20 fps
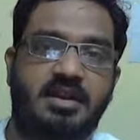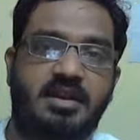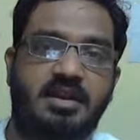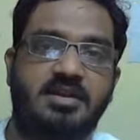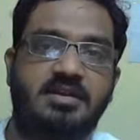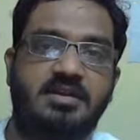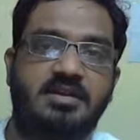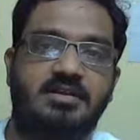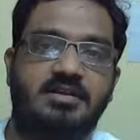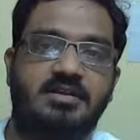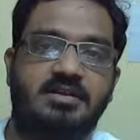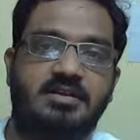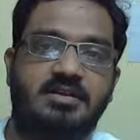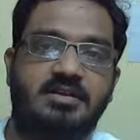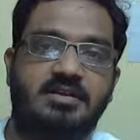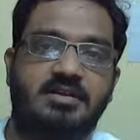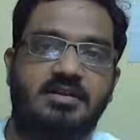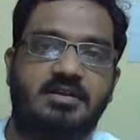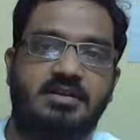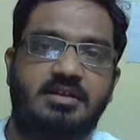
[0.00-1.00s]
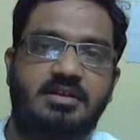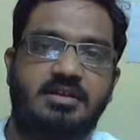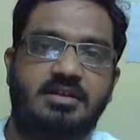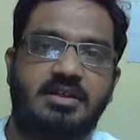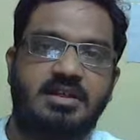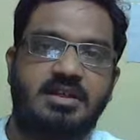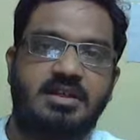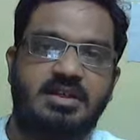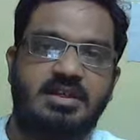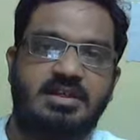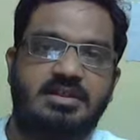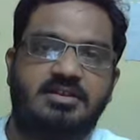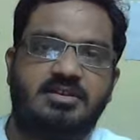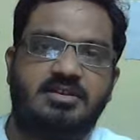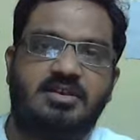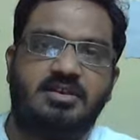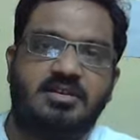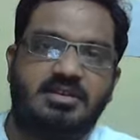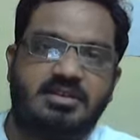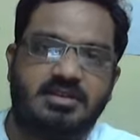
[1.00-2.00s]
and he
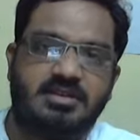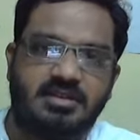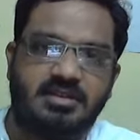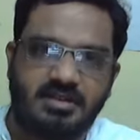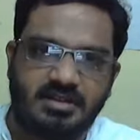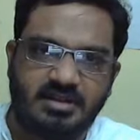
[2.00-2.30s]
starts